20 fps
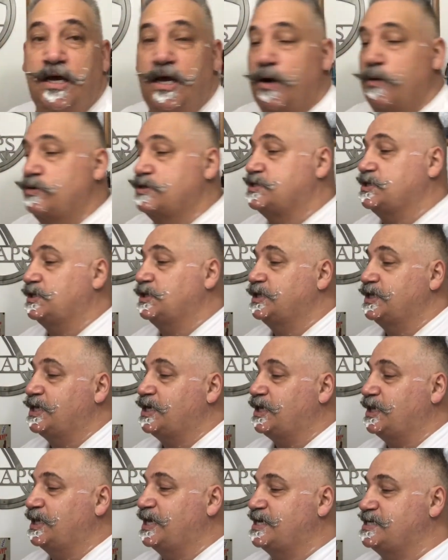It was a
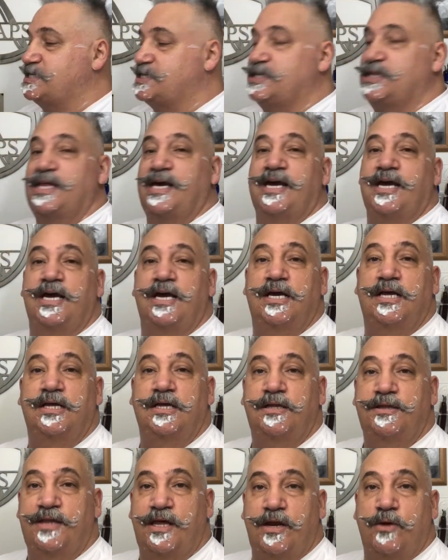little less slick
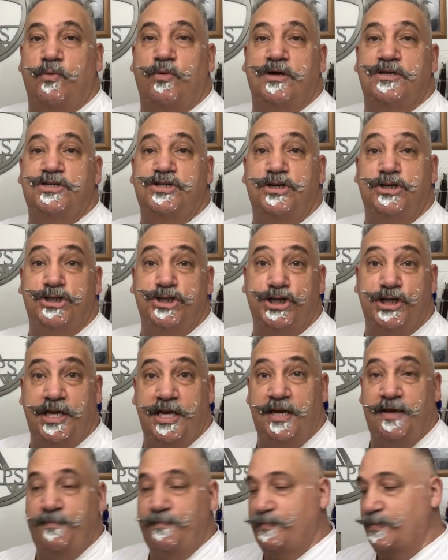than it was
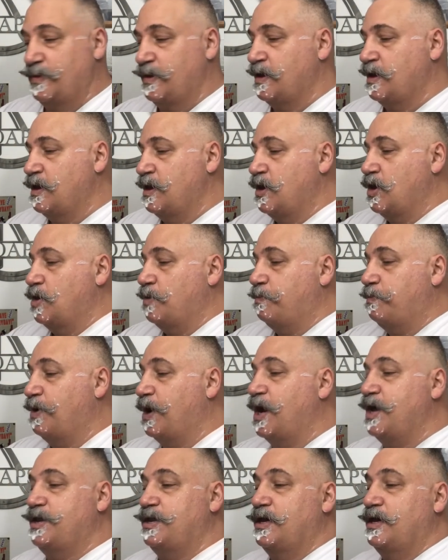cushiony,
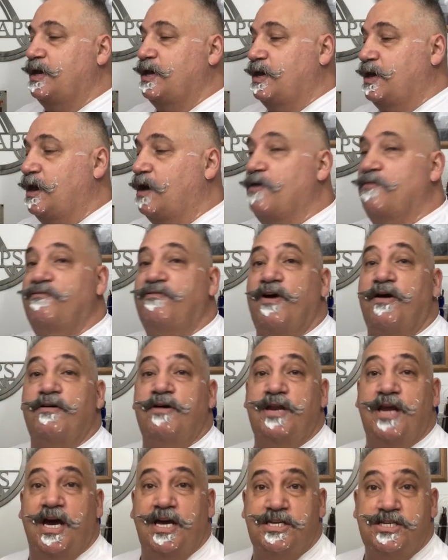but
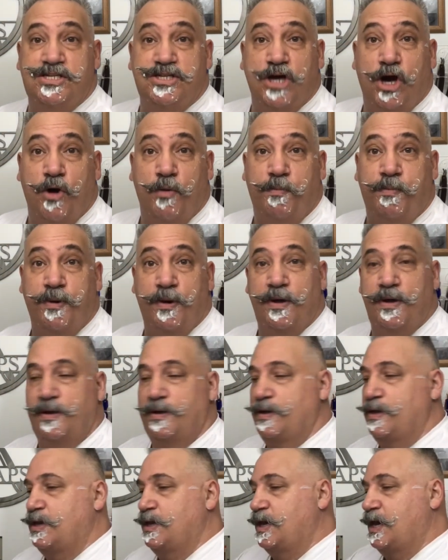very nice soap.
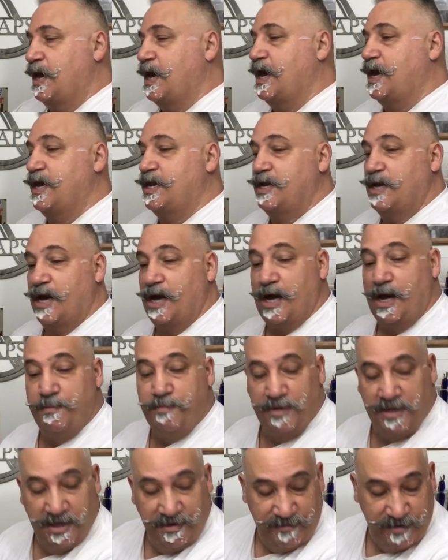And I
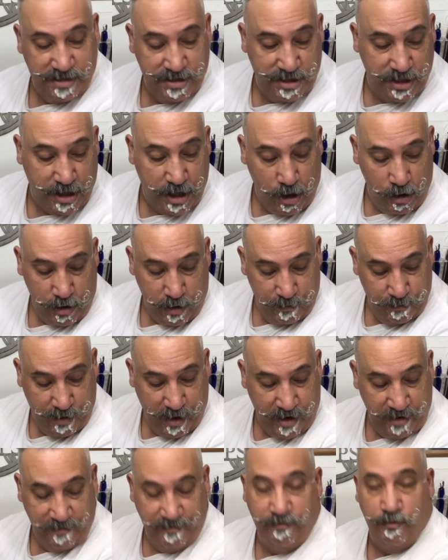believe it's the cocoa
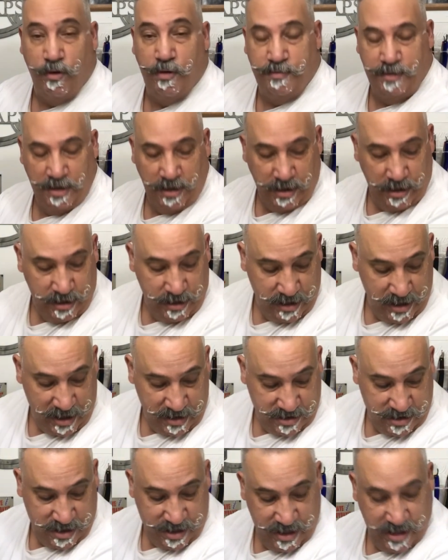butter formula.
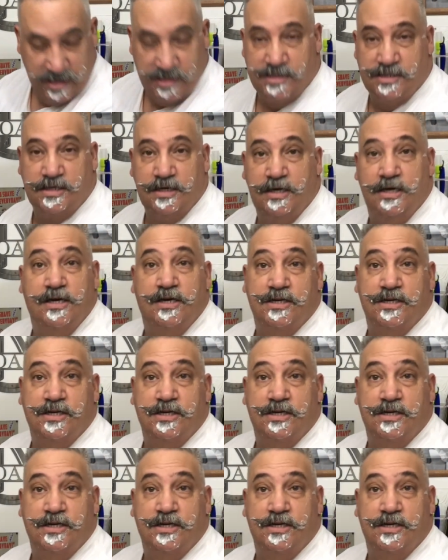Yes, it is.